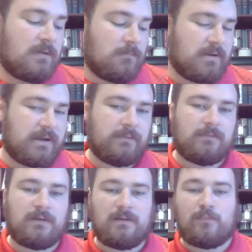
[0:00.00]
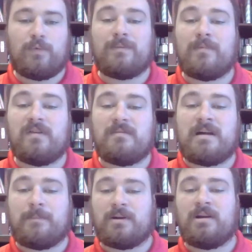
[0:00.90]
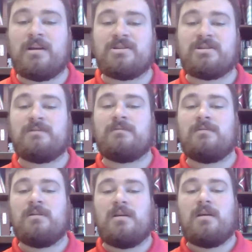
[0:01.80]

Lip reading: But with most of my percussion